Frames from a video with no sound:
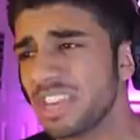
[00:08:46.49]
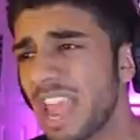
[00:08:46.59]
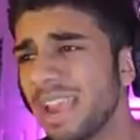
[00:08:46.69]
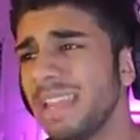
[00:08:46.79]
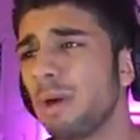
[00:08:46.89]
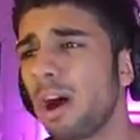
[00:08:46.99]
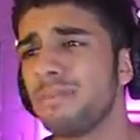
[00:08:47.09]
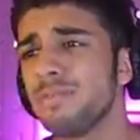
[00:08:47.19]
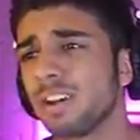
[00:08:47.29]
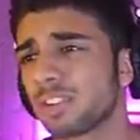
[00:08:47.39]
the game,
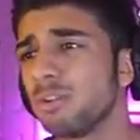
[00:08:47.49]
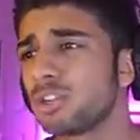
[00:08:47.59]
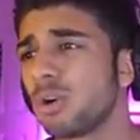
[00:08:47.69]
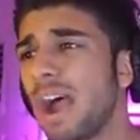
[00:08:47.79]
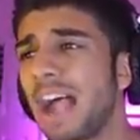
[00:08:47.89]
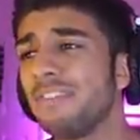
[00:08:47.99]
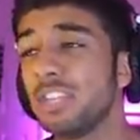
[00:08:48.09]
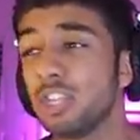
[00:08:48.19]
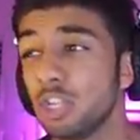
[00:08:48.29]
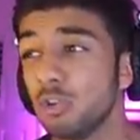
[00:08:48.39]
I'm not so sure. I haven't
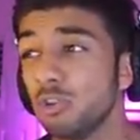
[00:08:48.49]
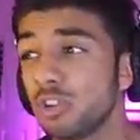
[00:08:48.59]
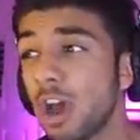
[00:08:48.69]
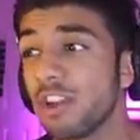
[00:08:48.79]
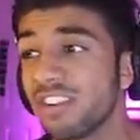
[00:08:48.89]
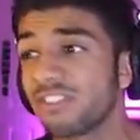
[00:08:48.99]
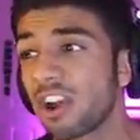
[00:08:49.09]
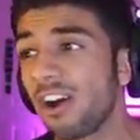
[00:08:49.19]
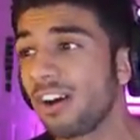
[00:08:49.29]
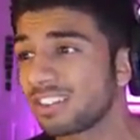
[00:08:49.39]
used enough
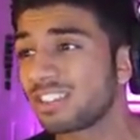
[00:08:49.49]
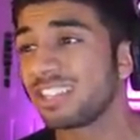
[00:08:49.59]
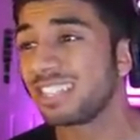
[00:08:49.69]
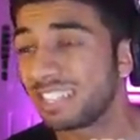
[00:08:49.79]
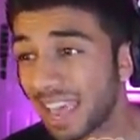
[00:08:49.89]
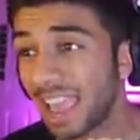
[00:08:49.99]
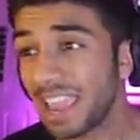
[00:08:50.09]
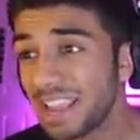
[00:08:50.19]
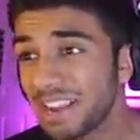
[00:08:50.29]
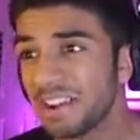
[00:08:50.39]
cars to
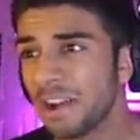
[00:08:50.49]
say,